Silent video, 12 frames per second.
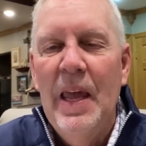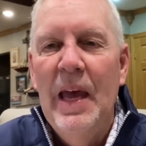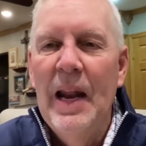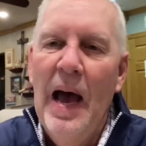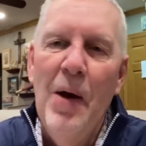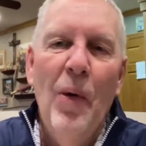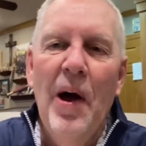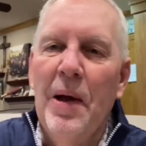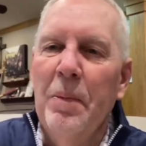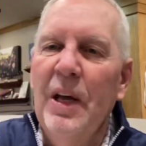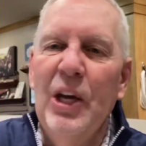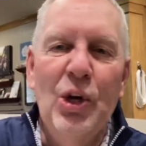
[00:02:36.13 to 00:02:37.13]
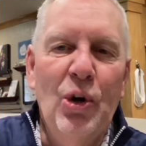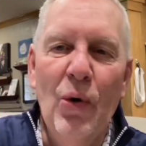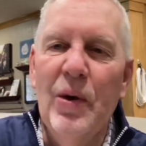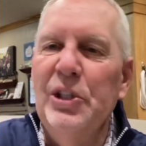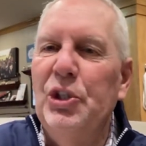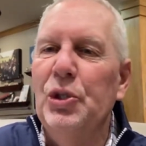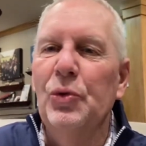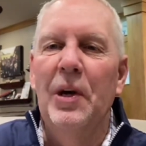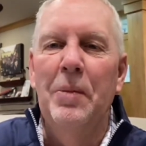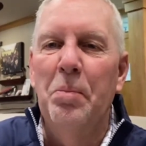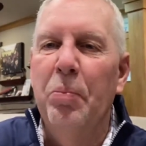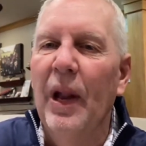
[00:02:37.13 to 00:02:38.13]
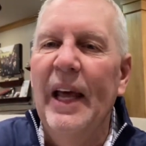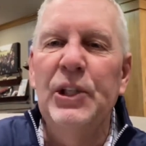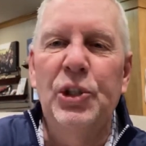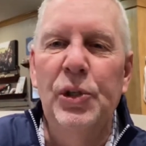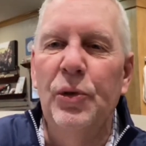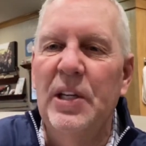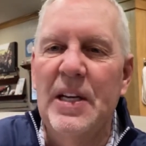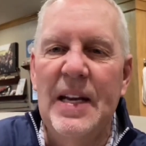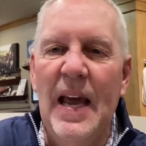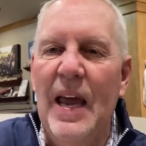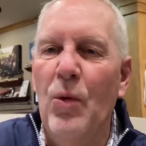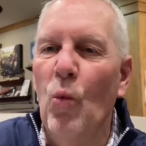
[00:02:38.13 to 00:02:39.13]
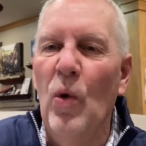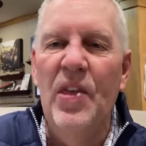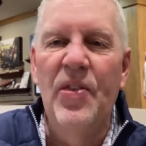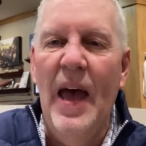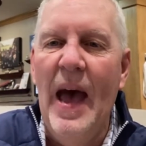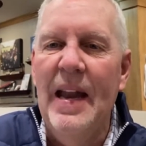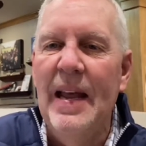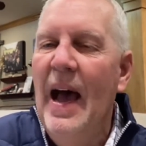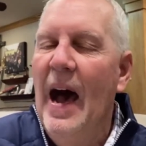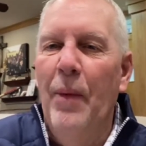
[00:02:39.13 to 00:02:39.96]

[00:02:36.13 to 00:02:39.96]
And I want to encourage you and bless you today with that.